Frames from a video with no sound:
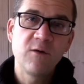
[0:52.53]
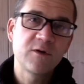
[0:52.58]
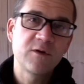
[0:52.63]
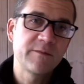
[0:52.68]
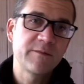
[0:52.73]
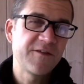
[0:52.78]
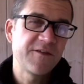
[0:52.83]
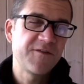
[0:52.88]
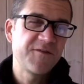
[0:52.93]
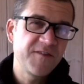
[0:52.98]
One of
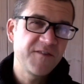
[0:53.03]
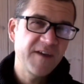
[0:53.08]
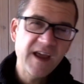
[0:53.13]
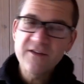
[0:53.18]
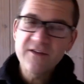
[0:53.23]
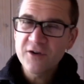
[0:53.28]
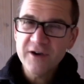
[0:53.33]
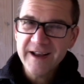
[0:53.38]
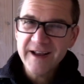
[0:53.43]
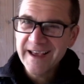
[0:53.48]
my
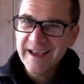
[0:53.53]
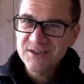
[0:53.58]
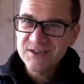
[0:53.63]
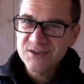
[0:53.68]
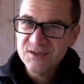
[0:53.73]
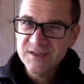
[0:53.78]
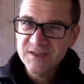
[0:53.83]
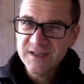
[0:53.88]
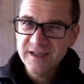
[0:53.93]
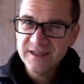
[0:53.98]
favorite
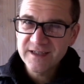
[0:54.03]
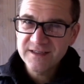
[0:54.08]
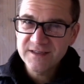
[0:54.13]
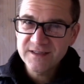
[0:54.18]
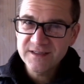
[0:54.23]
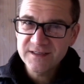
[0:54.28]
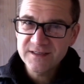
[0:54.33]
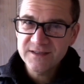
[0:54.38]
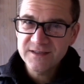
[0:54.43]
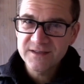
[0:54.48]

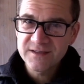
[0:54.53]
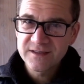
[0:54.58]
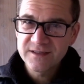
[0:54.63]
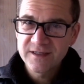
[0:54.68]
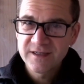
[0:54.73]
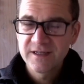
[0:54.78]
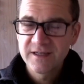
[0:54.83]
exercises